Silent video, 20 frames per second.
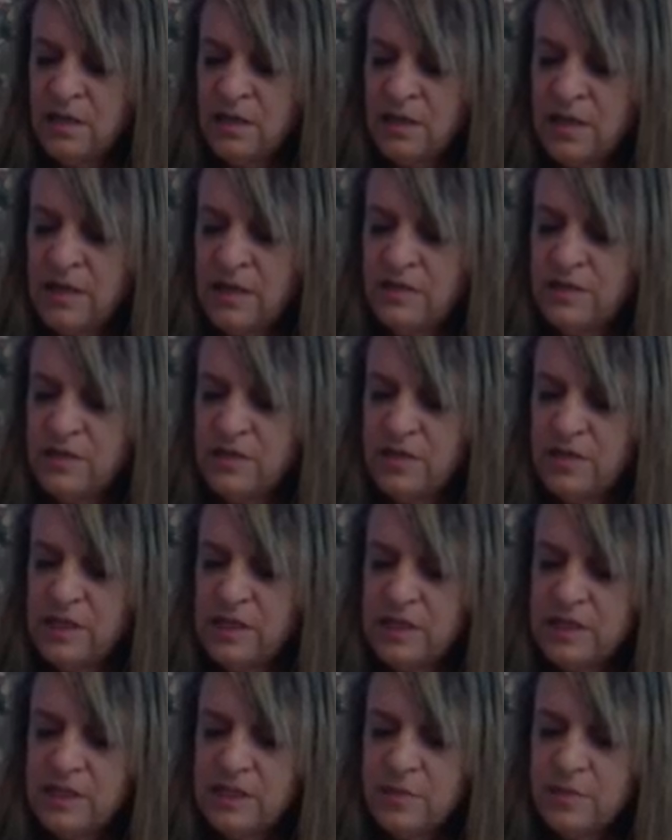kind of doing
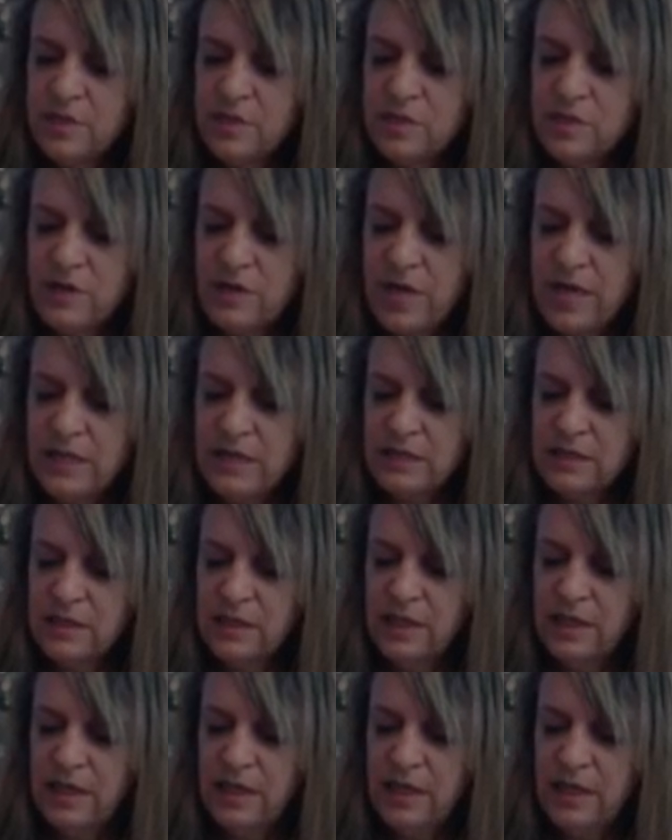this
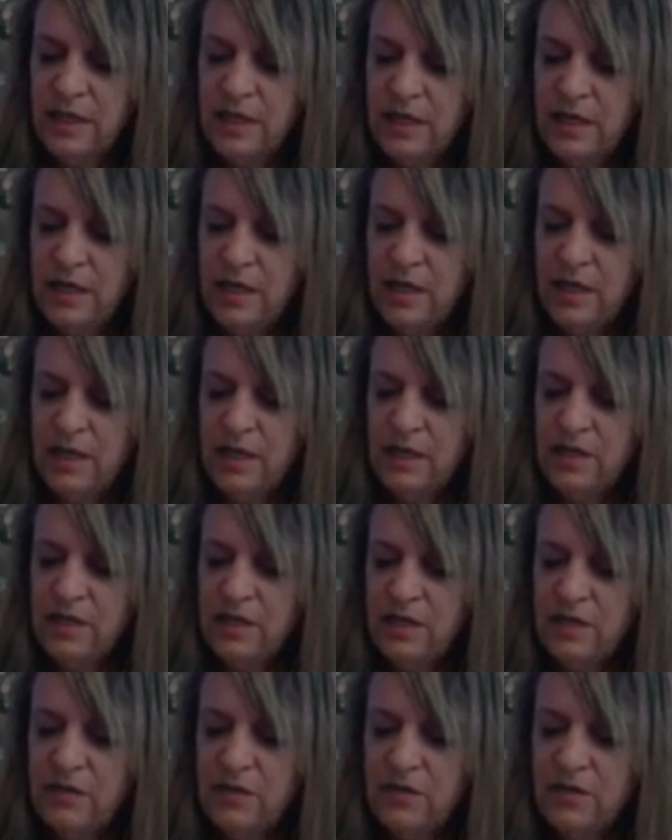abstractly, you
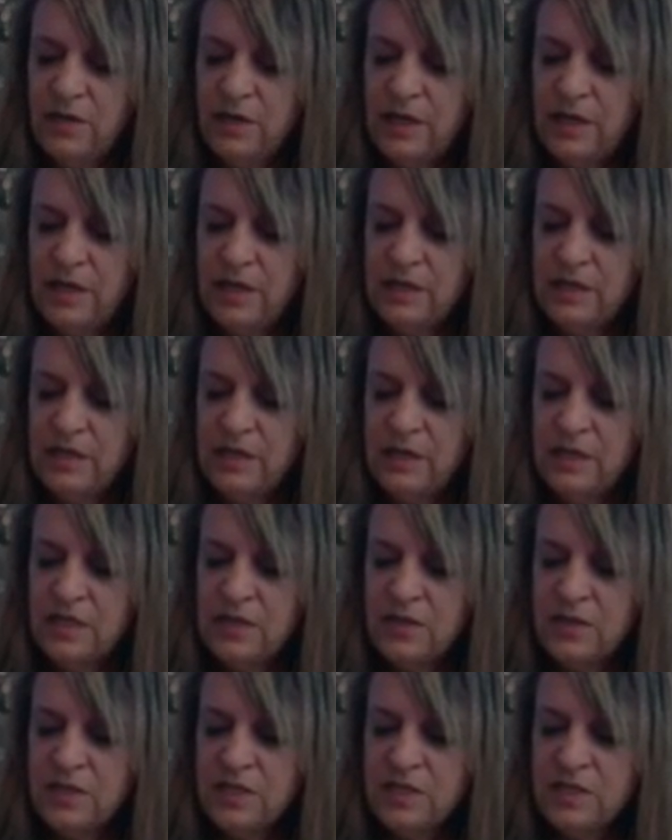know, and
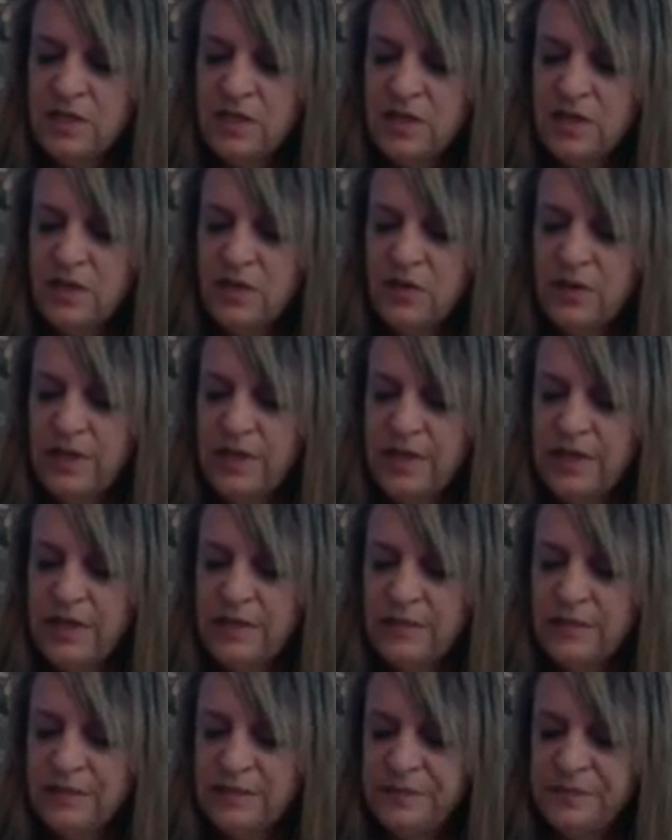it's
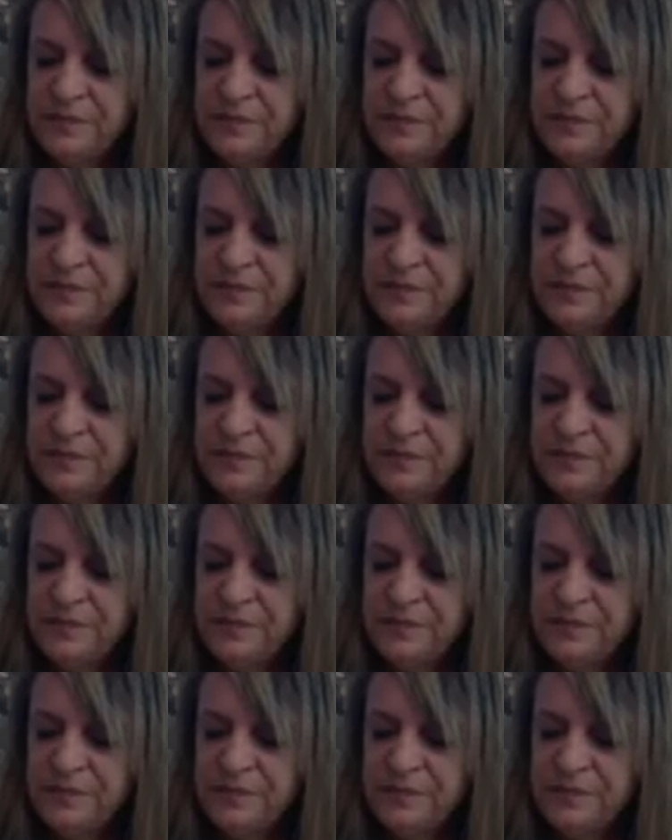also,